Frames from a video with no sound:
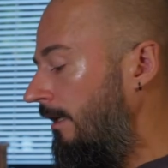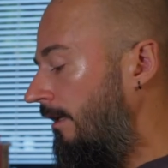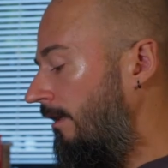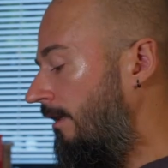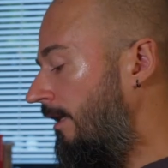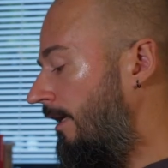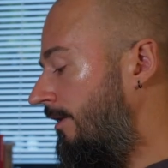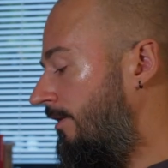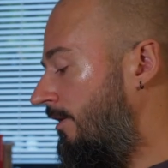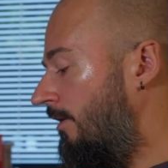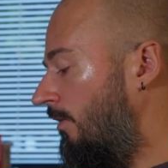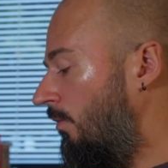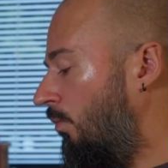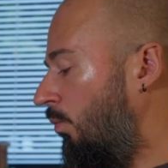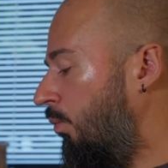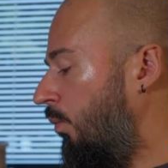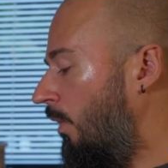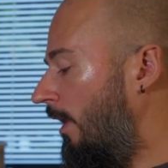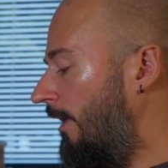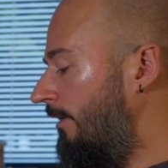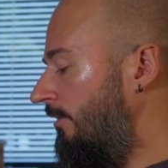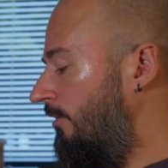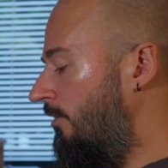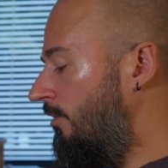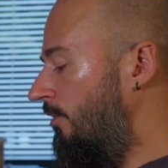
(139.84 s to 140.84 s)
That's our
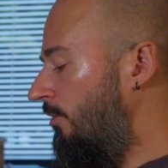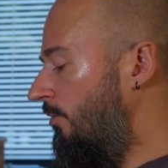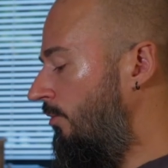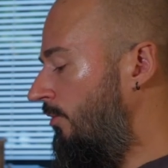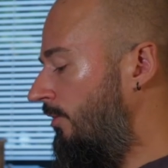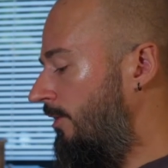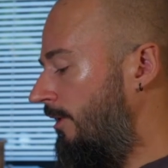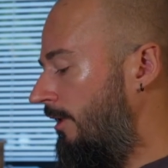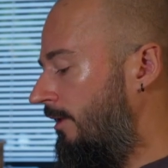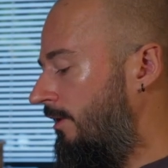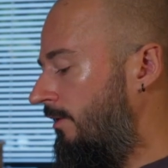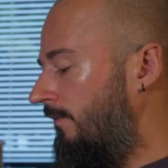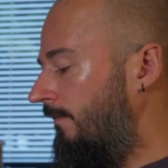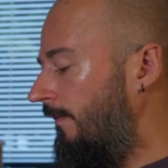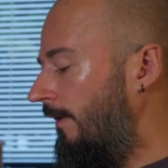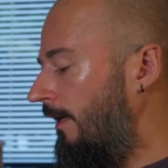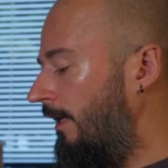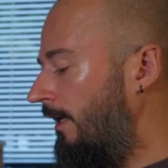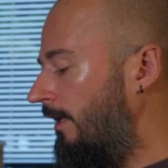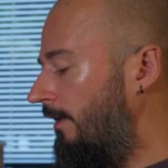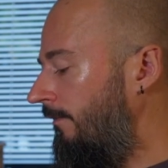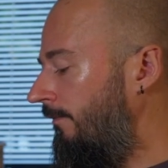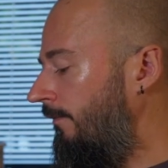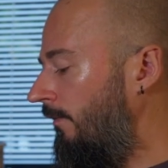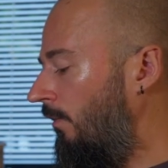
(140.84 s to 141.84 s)
1, 2, 6,
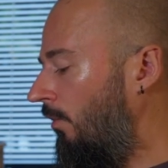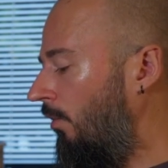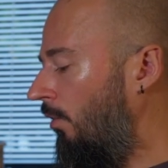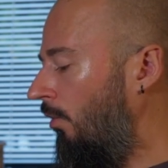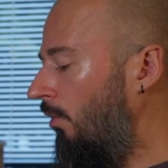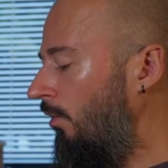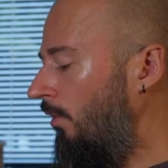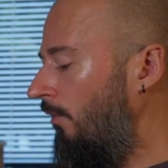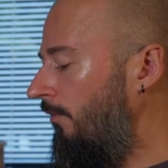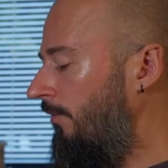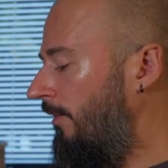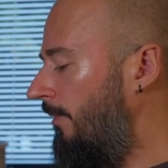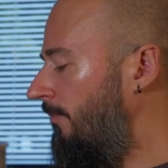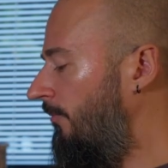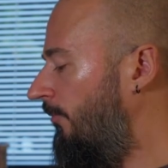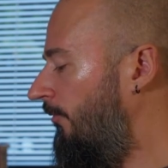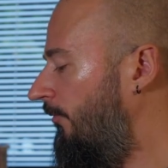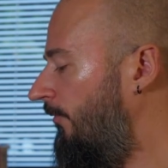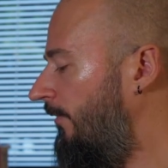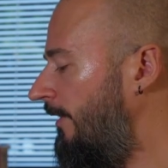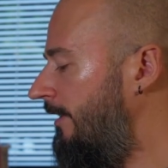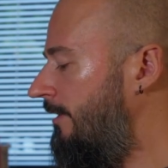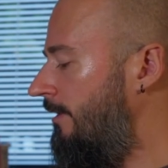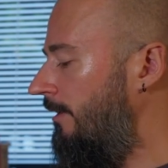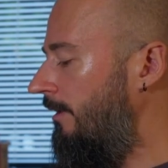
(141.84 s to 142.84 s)
5, all of them
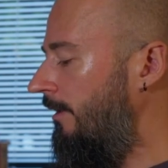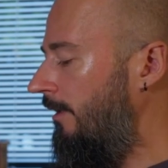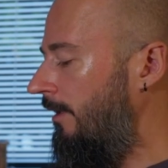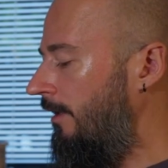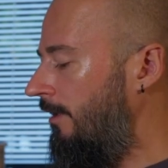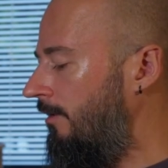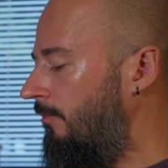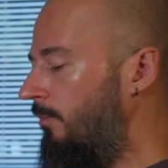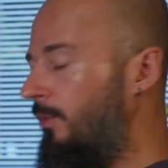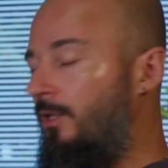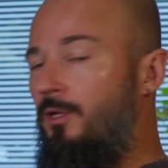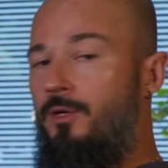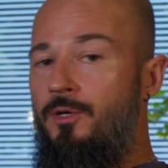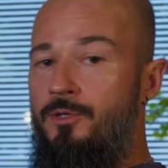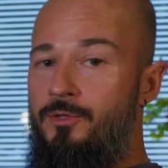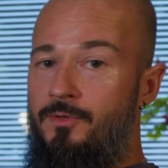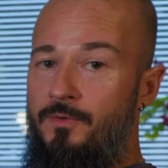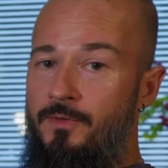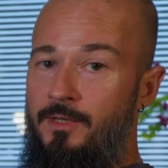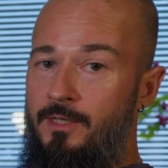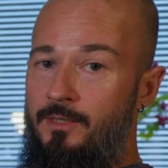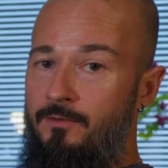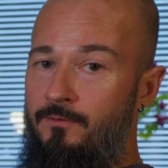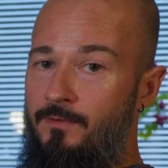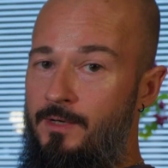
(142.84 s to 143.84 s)
fitting in because
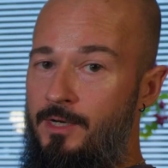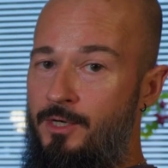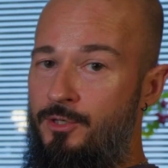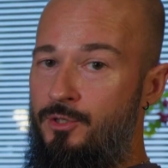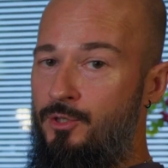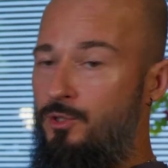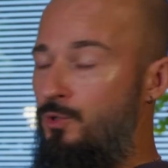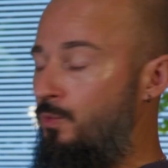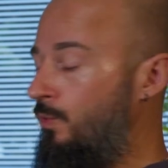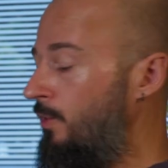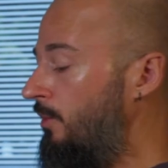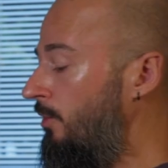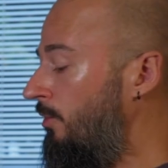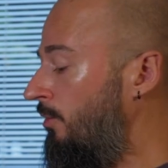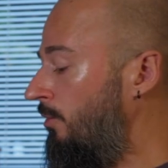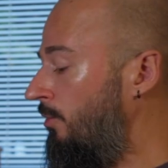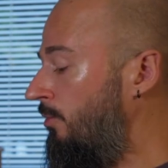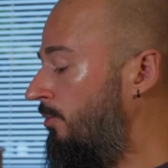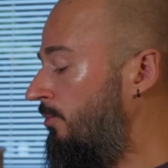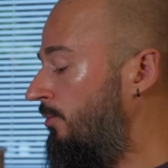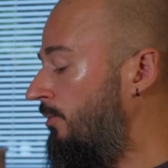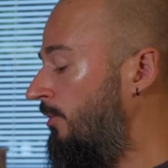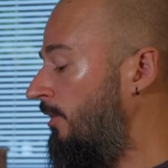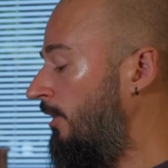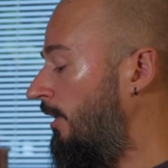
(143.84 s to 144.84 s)
of the inversions we
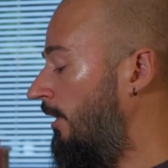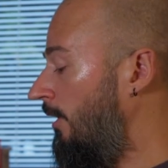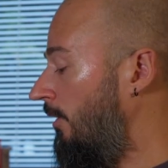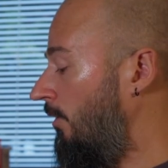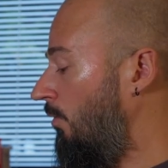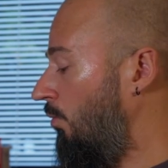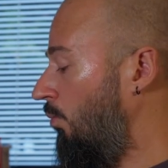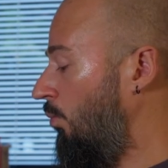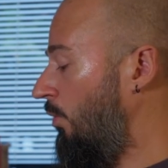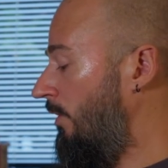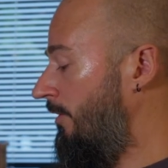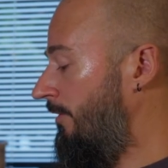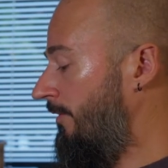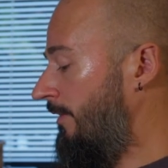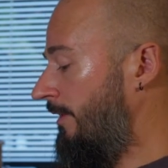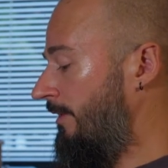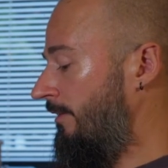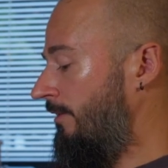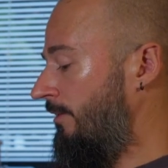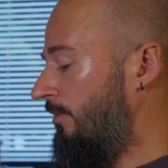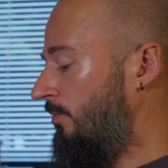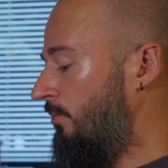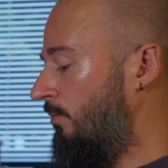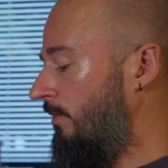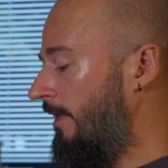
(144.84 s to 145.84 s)
used within
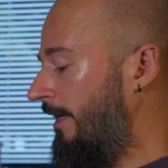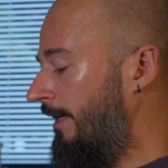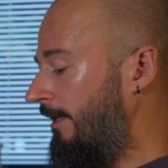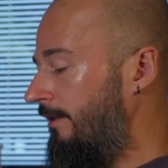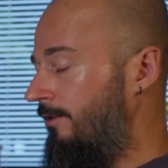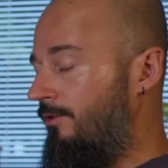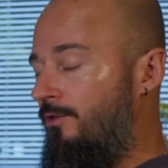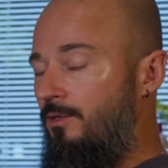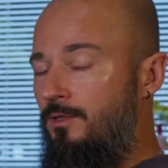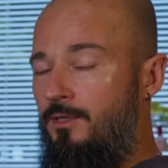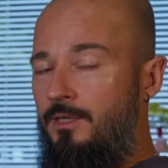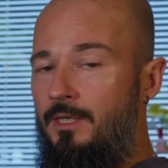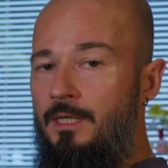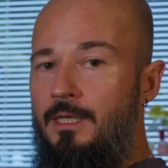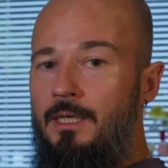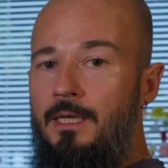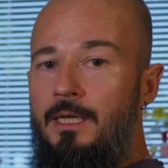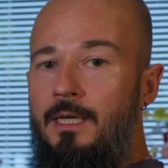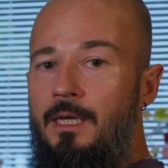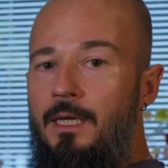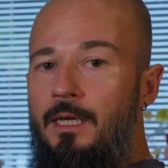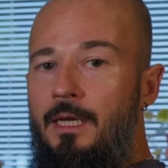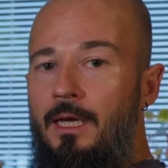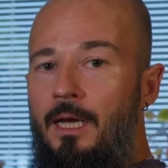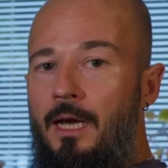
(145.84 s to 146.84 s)
this range.
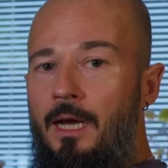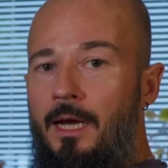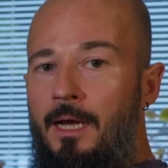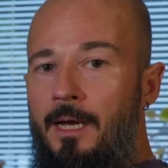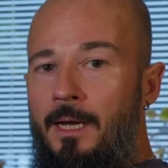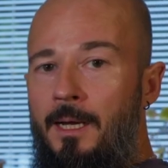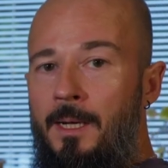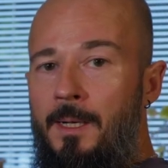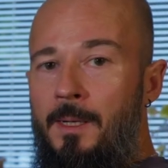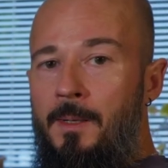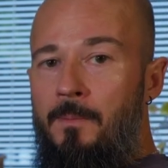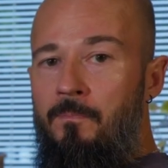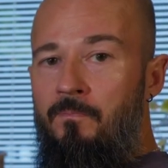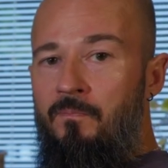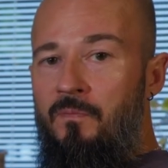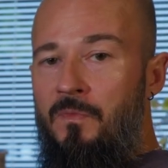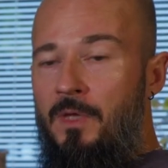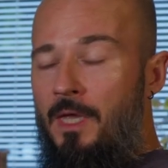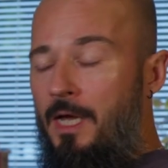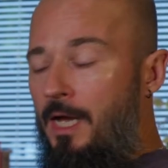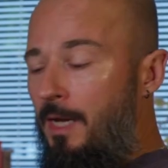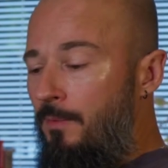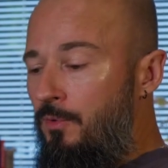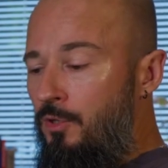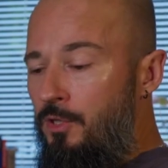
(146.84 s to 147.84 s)
I'm
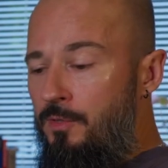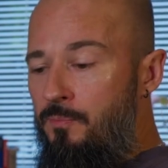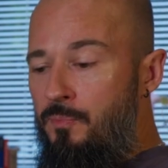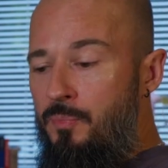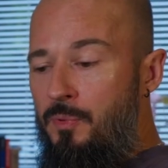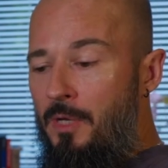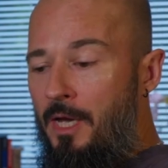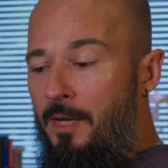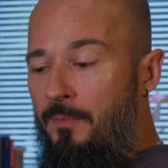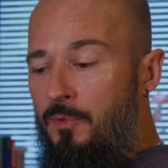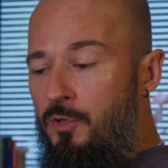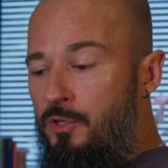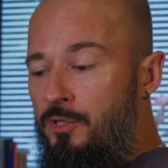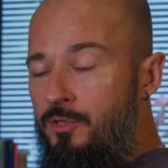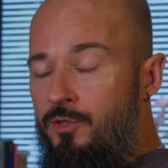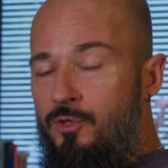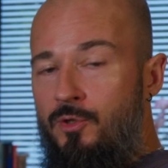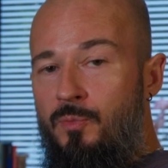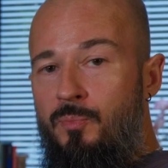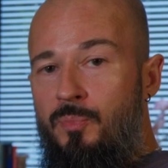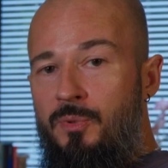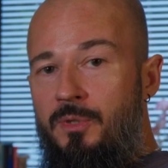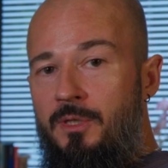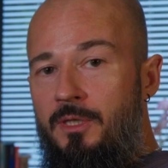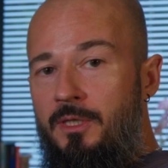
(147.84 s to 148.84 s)
going
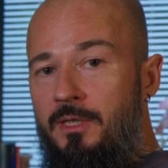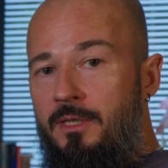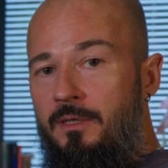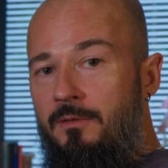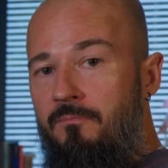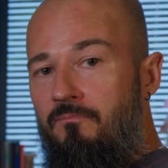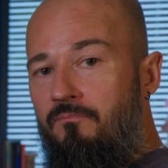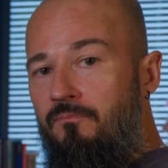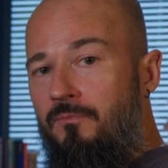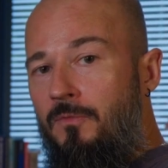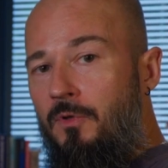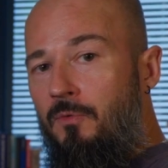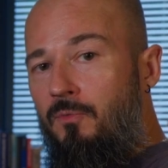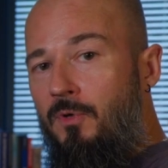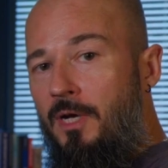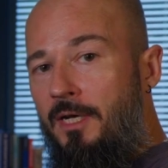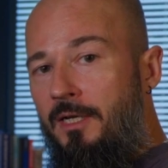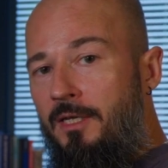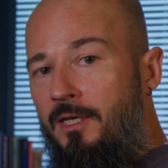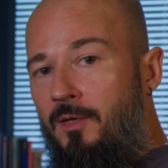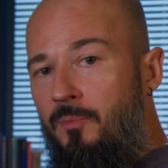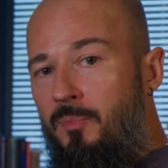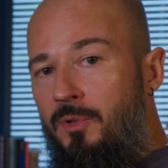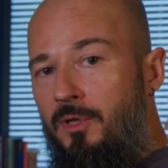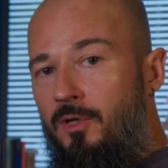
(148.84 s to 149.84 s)
to be
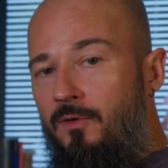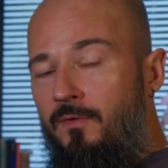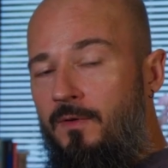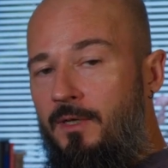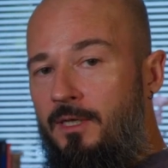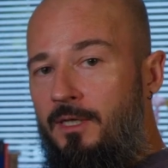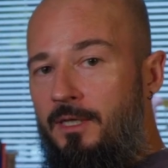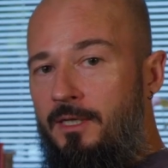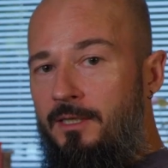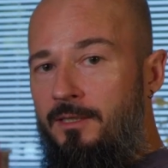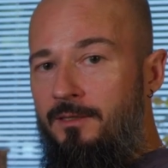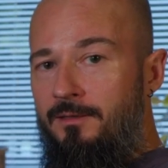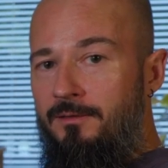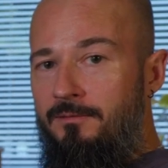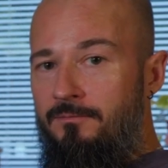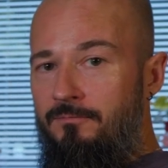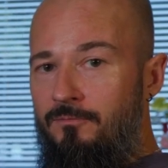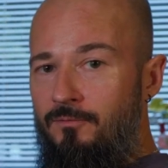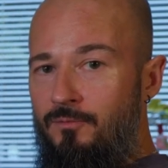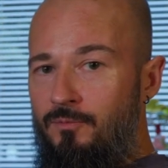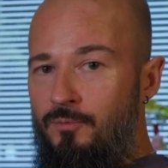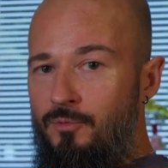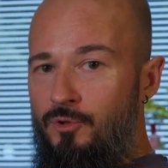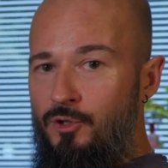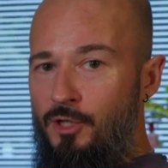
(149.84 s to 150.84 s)
running a bit of a
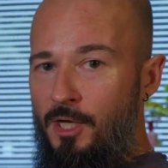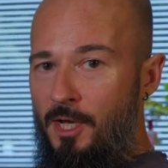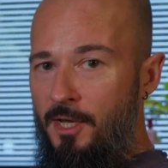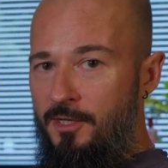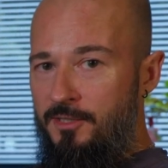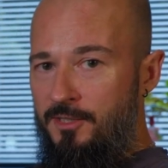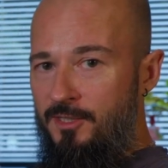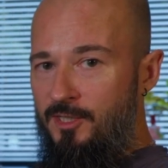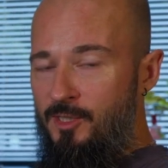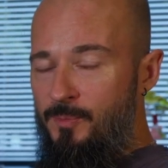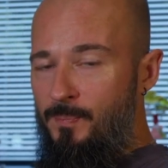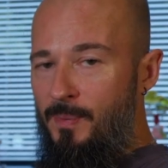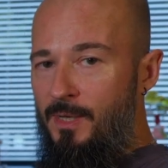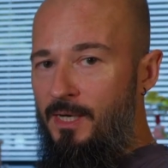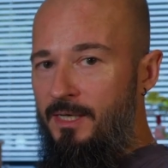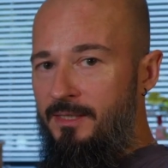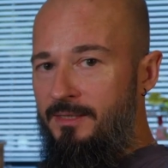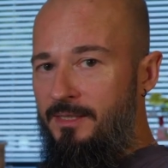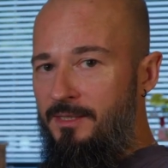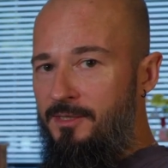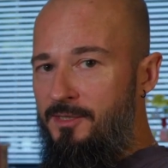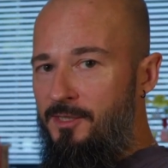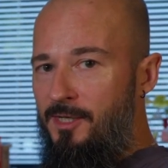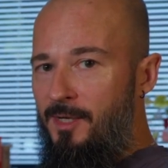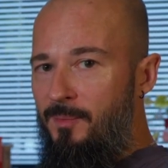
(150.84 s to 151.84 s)

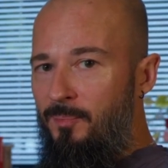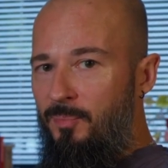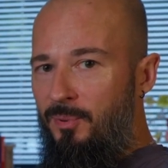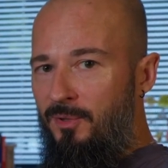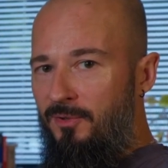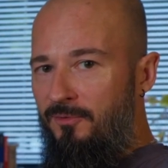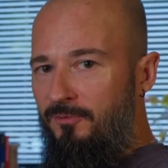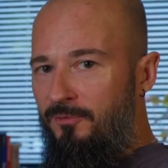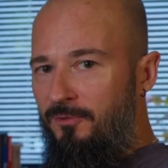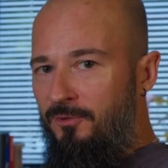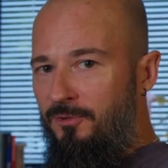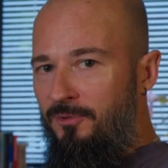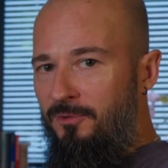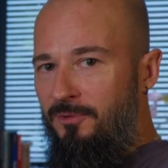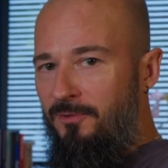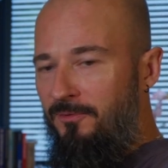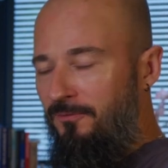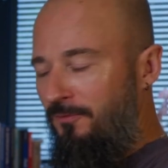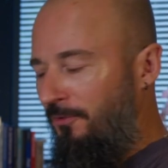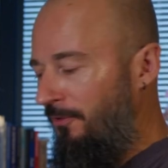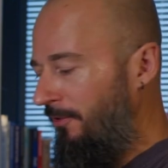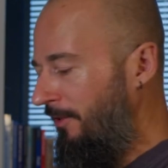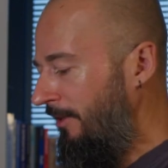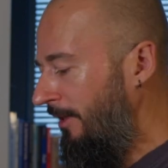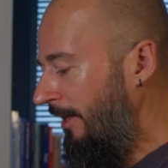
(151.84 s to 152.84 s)
jazz-inspired example for
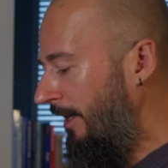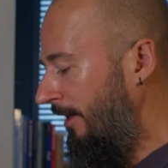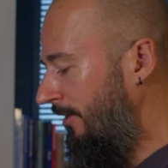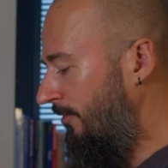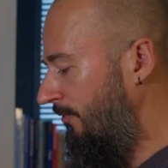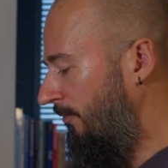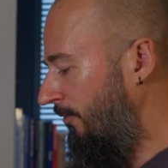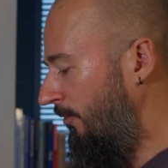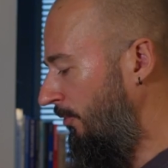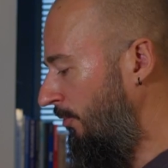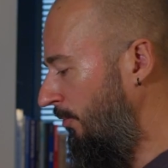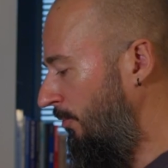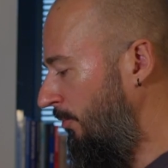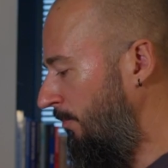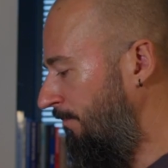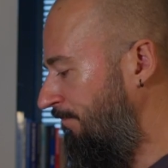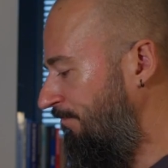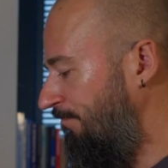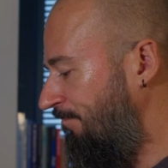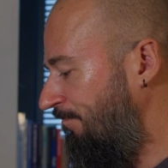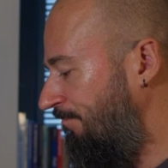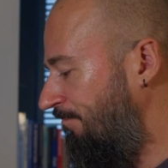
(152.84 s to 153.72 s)
the next few